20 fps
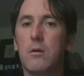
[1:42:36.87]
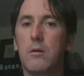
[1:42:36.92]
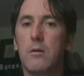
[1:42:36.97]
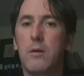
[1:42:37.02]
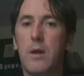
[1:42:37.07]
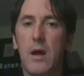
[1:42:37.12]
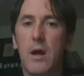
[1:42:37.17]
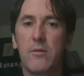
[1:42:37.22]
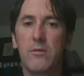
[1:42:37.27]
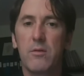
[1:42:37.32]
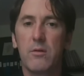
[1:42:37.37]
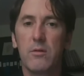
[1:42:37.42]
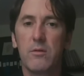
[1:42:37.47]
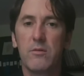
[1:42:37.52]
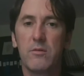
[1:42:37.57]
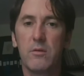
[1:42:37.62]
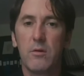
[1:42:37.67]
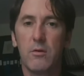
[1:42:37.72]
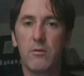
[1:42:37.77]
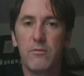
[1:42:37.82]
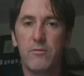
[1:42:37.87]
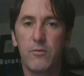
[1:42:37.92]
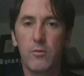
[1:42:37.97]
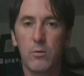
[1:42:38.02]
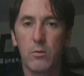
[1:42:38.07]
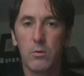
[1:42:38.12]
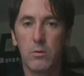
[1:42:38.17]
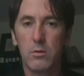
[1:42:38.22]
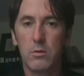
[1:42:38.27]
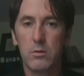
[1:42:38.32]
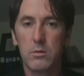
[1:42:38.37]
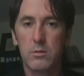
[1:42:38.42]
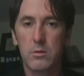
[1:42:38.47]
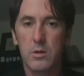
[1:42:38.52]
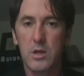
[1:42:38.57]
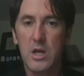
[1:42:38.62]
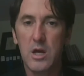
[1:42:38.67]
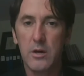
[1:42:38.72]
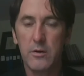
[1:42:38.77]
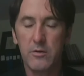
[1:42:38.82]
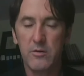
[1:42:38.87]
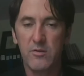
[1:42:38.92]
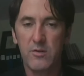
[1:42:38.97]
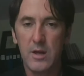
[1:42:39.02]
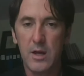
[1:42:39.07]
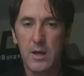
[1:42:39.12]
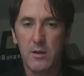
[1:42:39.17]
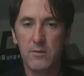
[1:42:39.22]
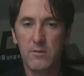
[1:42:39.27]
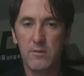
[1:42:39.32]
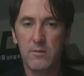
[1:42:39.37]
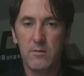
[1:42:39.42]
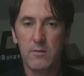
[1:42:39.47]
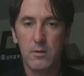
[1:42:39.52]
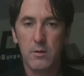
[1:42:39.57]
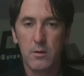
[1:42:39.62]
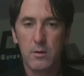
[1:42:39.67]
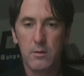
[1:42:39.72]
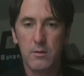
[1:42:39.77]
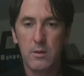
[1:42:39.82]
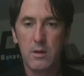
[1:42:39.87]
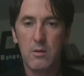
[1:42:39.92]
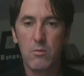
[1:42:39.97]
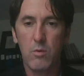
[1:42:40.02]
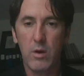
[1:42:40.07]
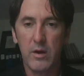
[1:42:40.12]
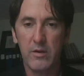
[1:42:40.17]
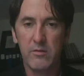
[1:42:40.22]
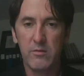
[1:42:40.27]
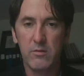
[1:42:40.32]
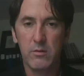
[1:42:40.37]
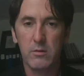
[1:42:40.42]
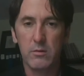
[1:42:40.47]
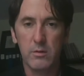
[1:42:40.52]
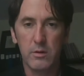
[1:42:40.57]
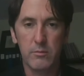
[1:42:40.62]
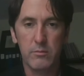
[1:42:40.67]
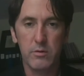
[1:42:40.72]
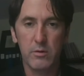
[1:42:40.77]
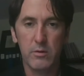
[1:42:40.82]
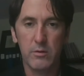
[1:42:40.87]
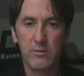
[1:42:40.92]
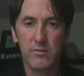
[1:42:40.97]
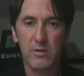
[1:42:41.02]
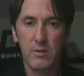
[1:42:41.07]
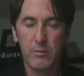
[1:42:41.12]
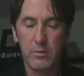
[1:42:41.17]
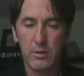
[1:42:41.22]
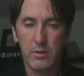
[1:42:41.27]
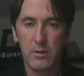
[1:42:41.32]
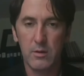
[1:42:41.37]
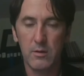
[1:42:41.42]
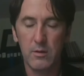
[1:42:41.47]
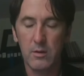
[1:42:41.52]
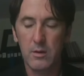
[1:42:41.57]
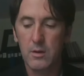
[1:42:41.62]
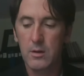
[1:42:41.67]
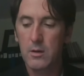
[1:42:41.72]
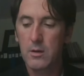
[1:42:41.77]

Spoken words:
Nasser is no fool. He understands the Western liberal sympathies